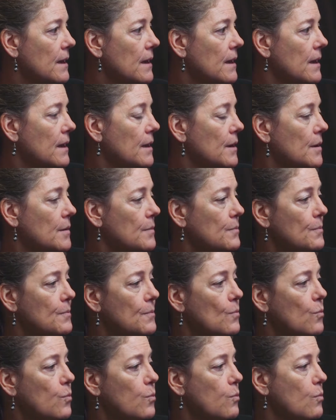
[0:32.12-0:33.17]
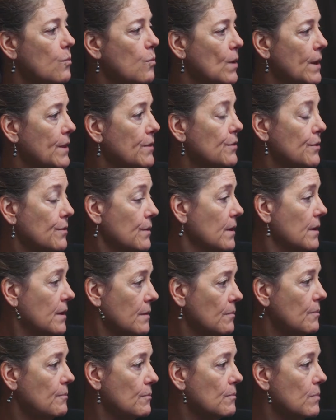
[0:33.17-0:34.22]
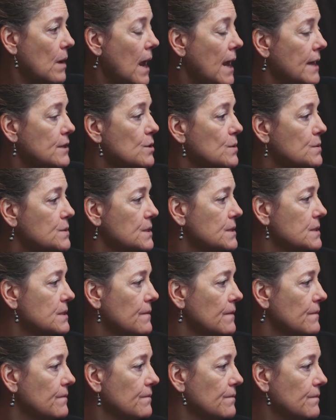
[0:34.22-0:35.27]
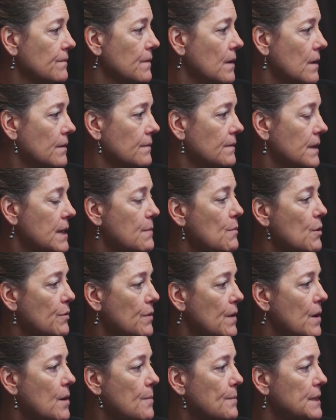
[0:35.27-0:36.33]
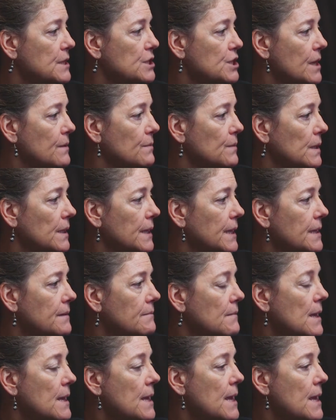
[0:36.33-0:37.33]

uh, with uh, high doses of uh, chemotherapy generally.